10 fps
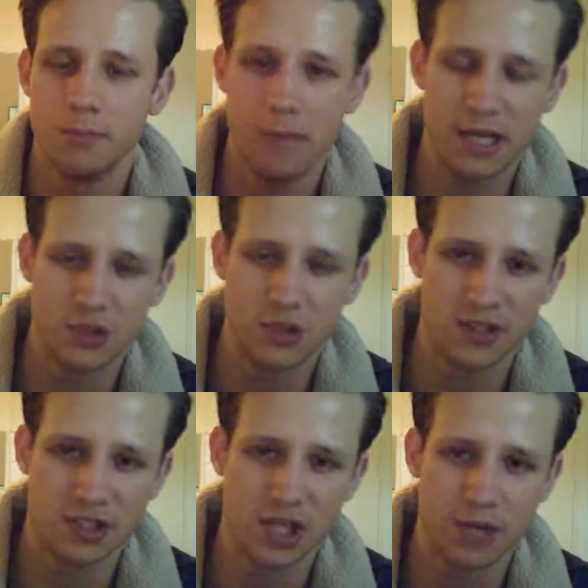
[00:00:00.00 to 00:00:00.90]

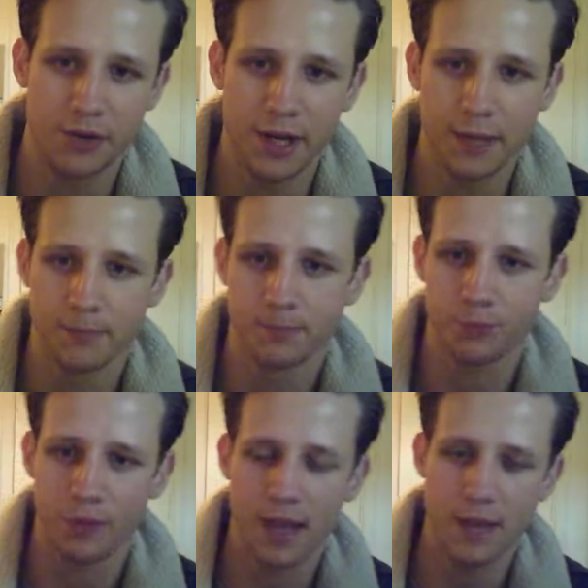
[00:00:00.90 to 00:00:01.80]
Matrix generate,
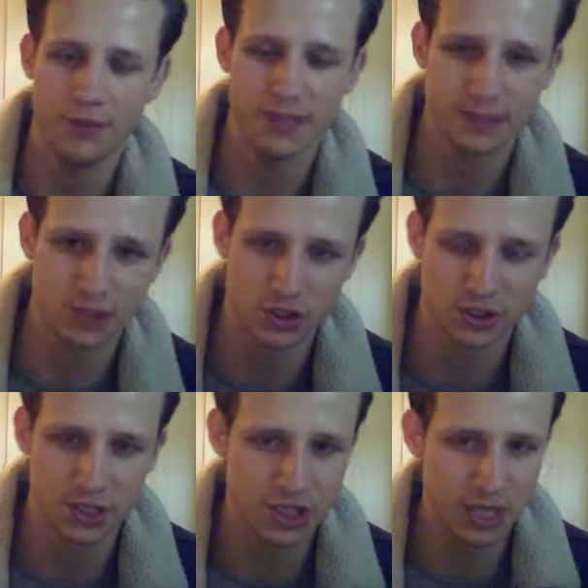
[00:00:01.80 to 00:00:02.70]
and this
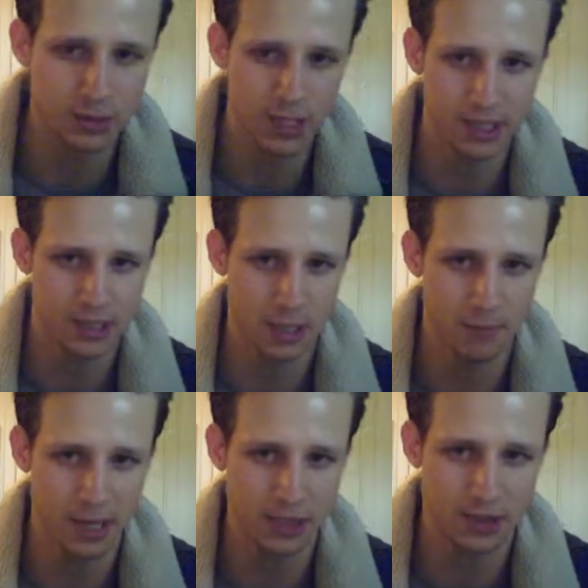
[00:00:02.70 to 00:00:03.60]
just generates a
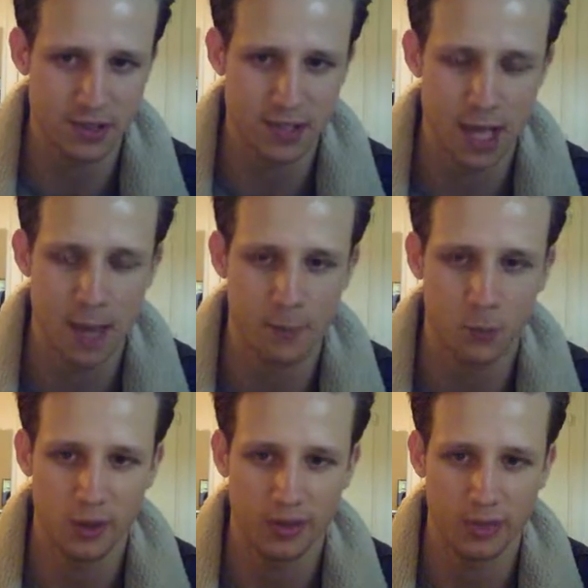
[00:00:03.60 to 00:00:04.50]
matrix
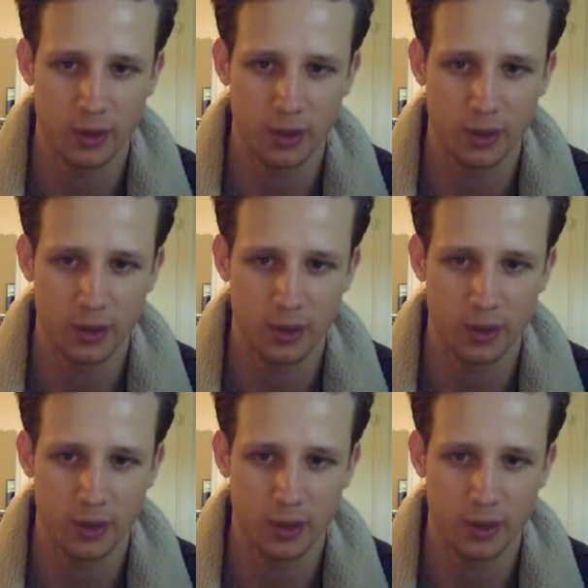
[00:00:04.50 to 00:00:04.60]
with